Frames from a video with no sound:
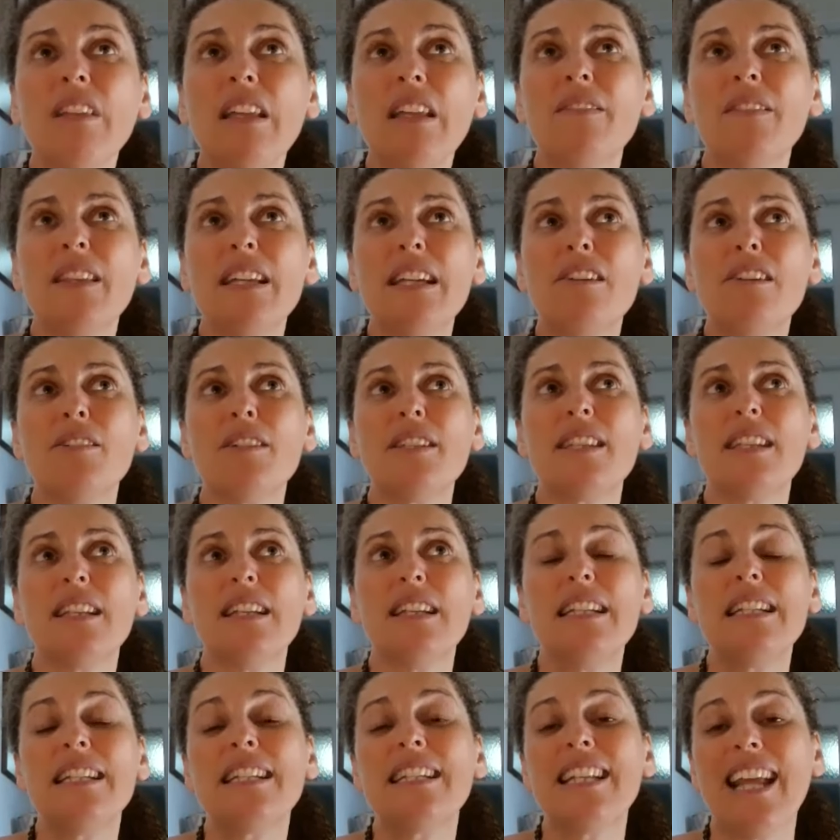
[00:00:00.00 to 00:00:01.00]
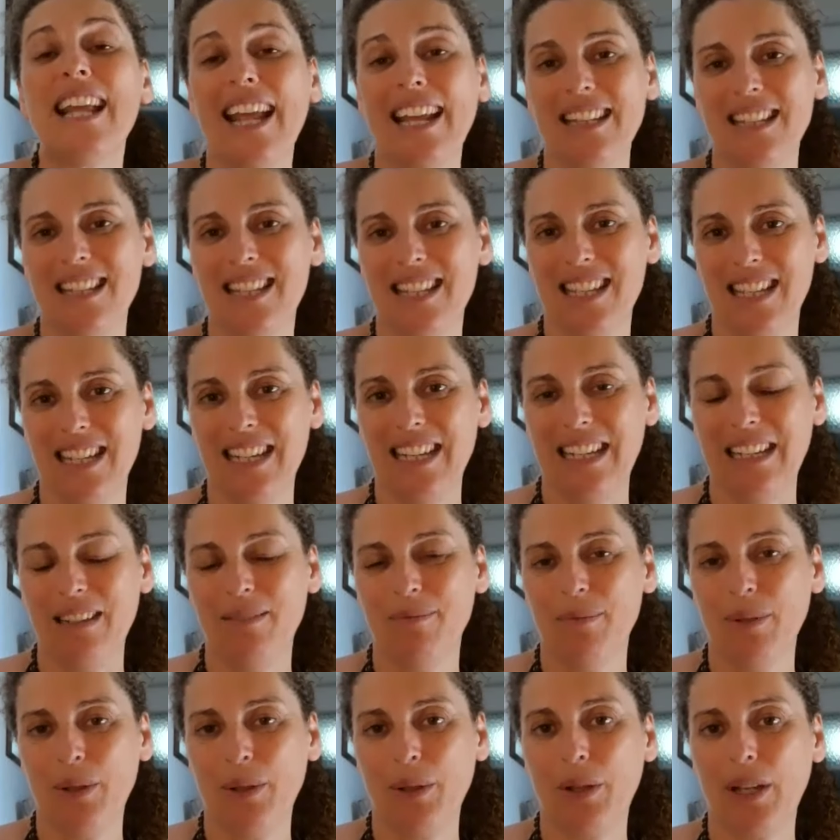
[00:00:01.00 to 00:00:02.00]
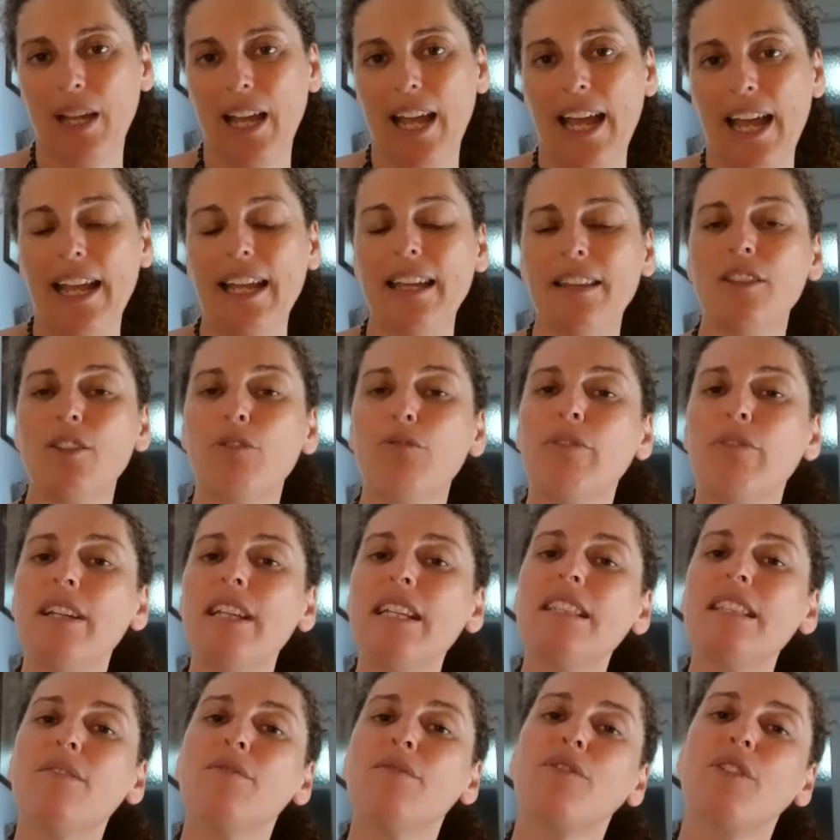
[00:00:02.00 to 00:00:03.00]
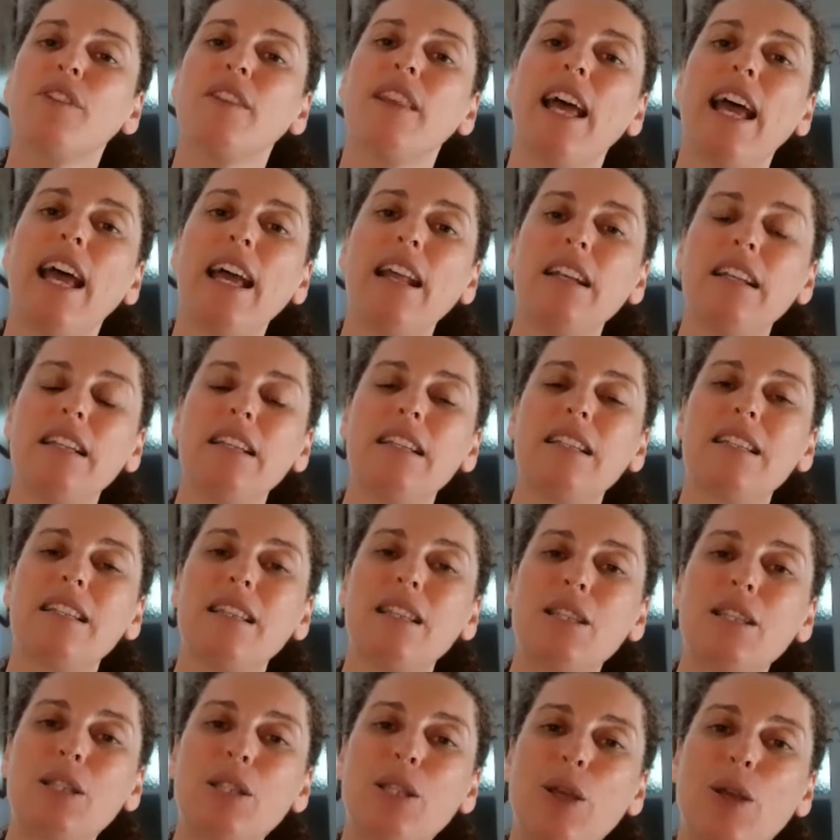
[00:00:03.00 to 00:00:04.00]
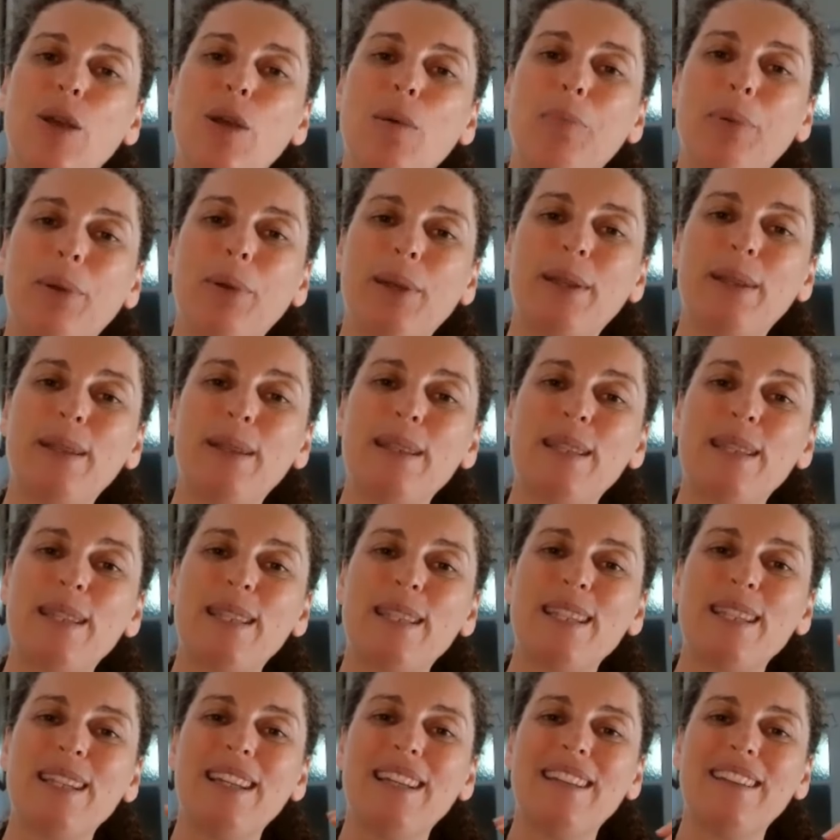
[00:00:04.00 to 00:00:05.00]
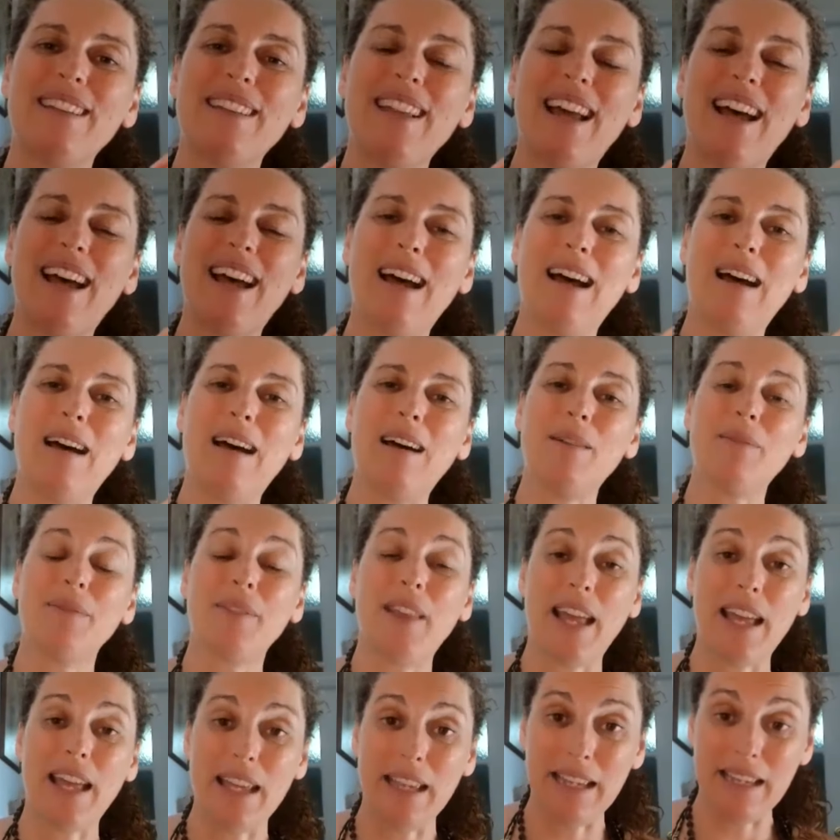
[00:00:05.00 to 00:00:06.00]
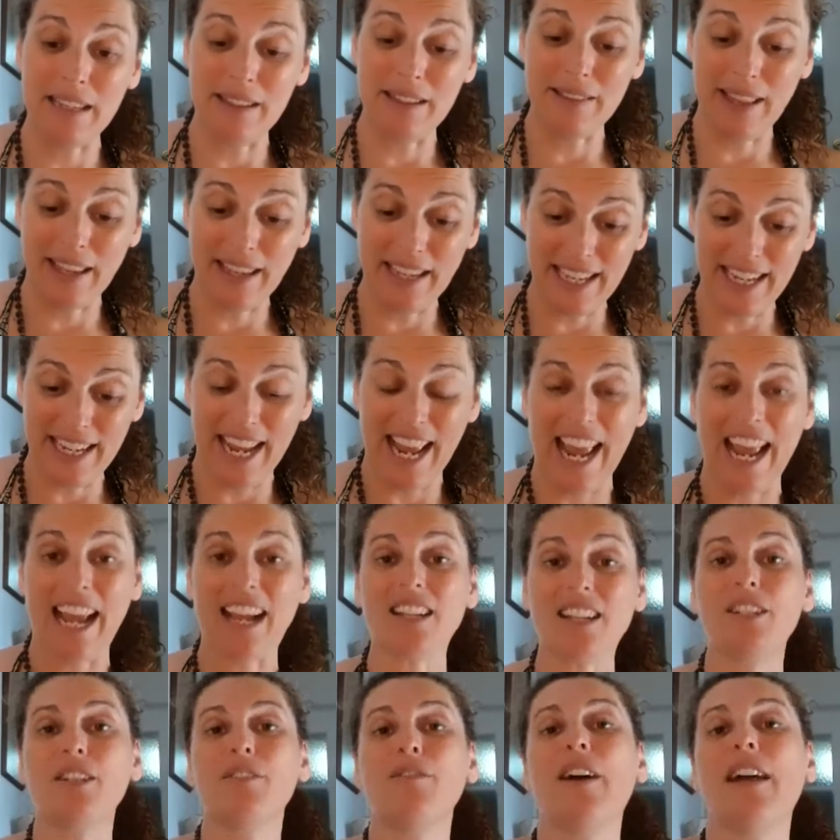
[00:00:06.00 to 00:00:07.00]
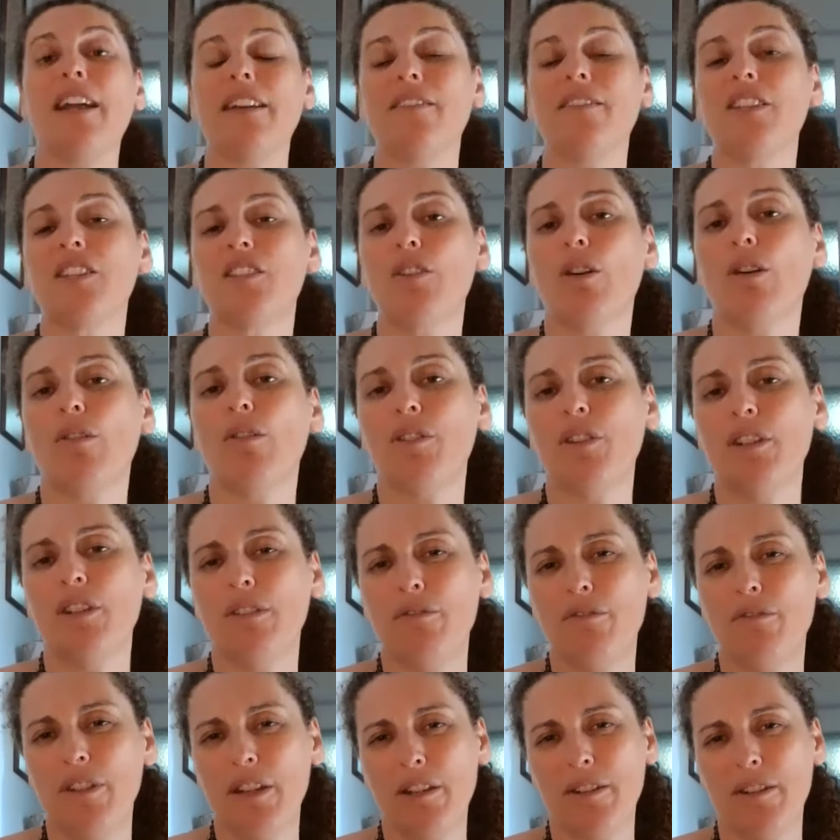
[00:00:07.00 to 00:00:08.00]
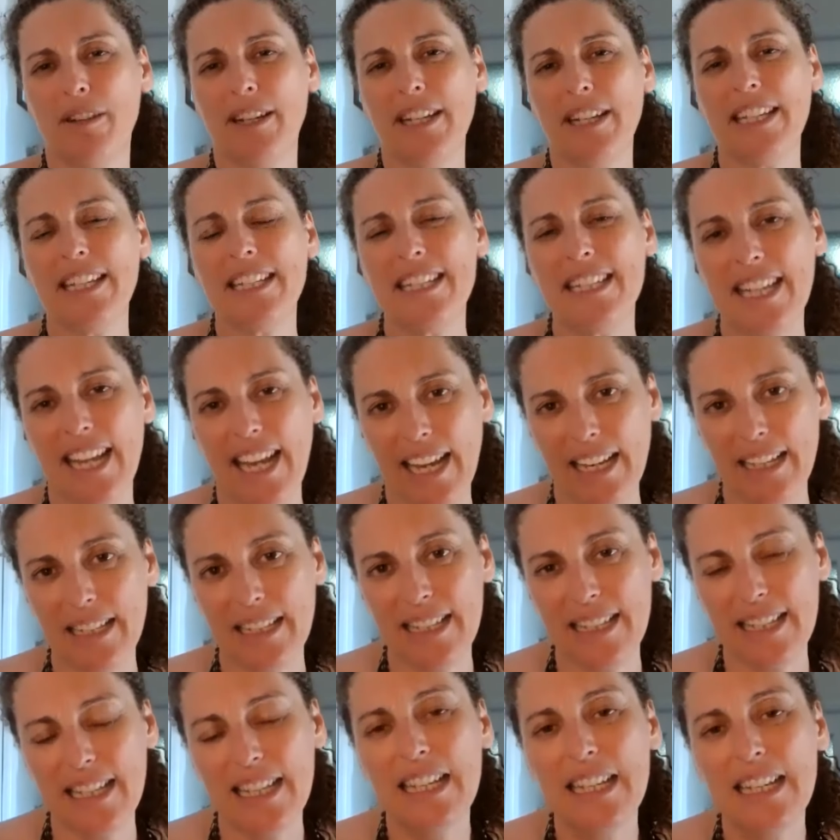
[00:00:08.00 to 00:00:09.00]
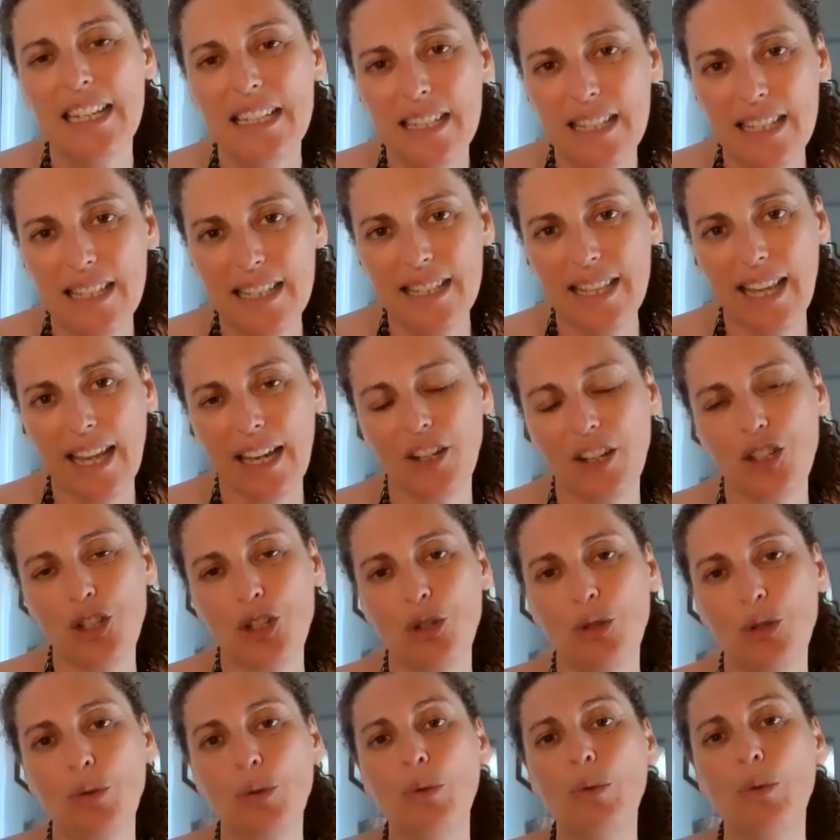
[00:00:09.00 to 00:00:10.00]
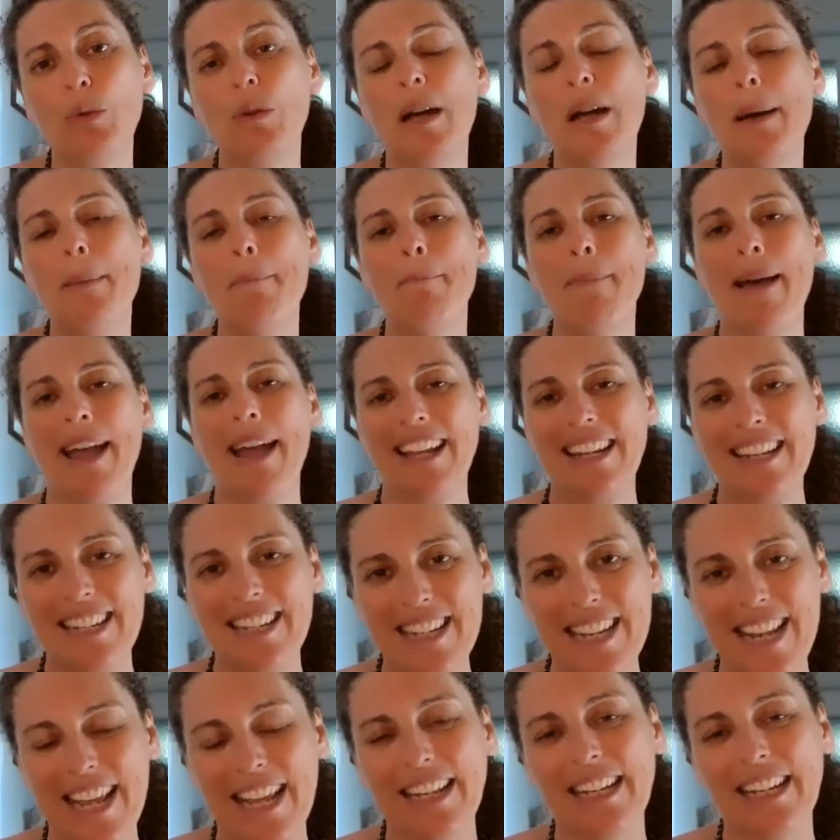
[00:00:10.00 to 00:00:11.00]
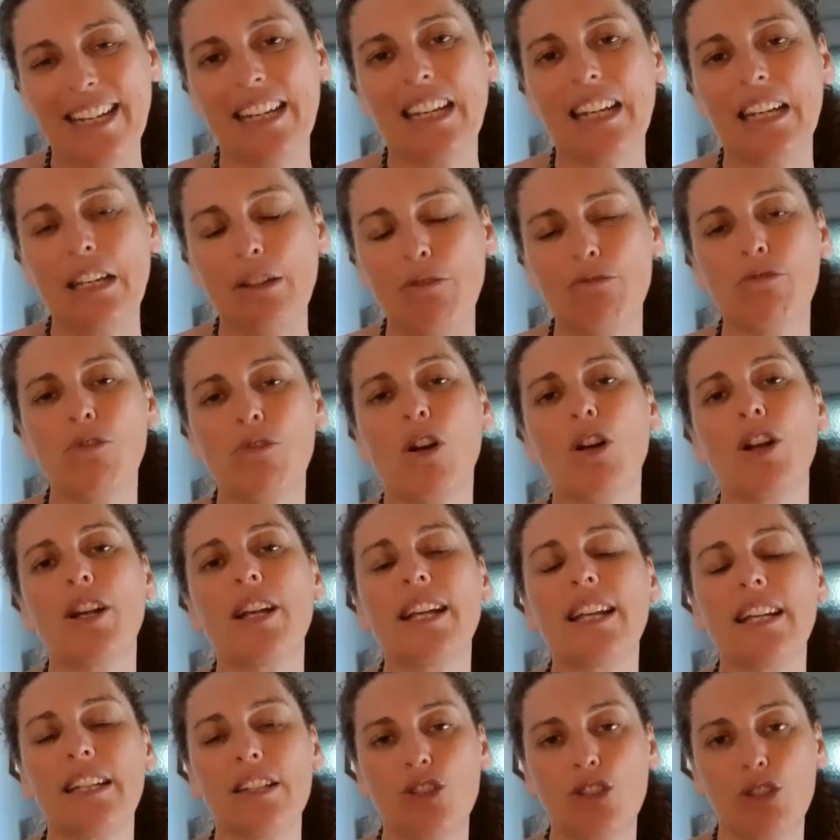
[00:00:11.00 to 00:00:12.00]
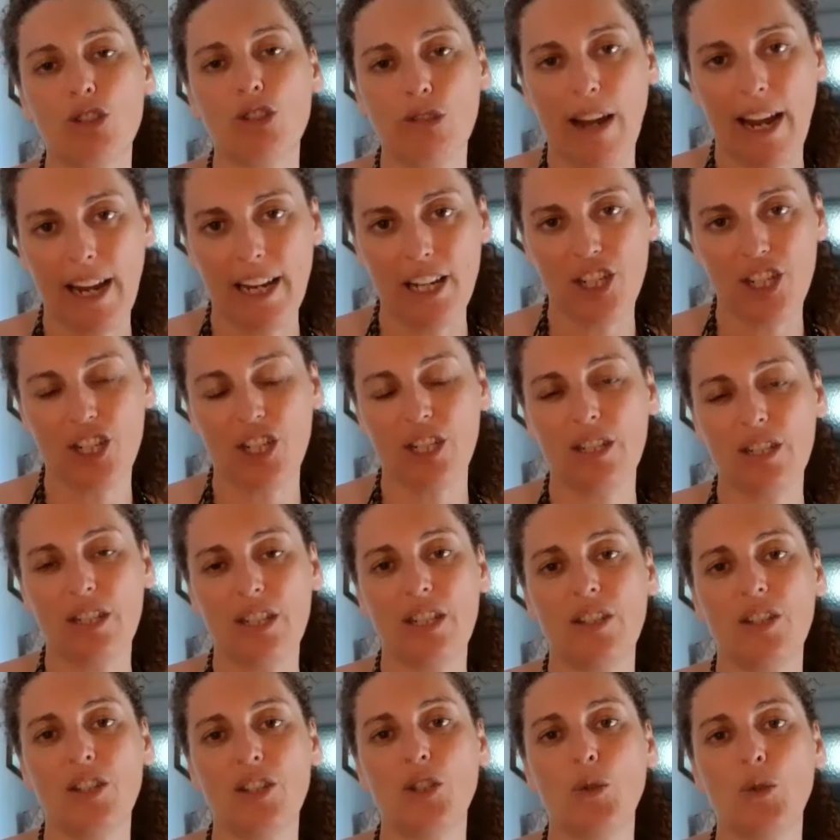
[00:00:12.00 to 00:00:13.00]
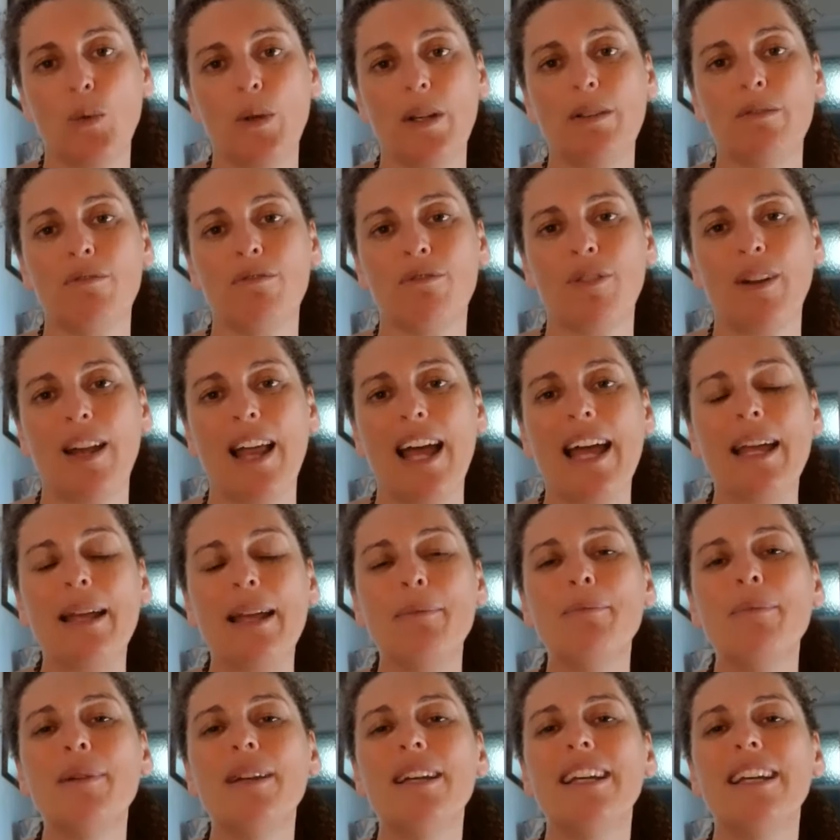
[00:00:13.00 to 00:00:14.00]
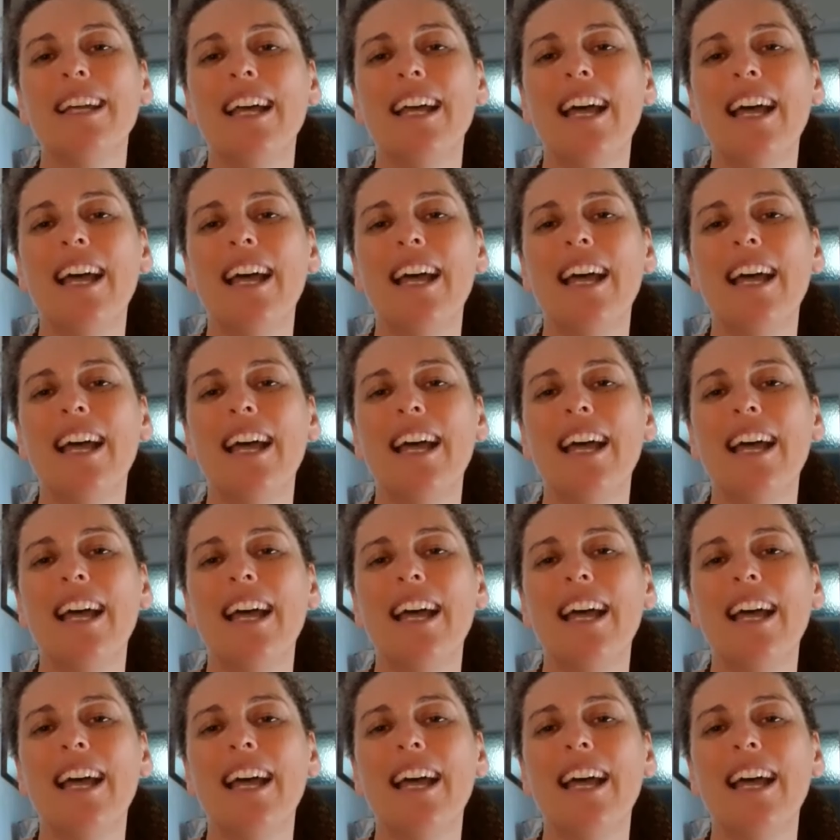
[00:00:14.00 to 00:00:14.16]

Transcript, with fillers: there is an intensity, okay? And the reason for that is the serpents. Uh, they they get activated. There's often a very intense sexual, magnetic, erotic attraction to the twin flame,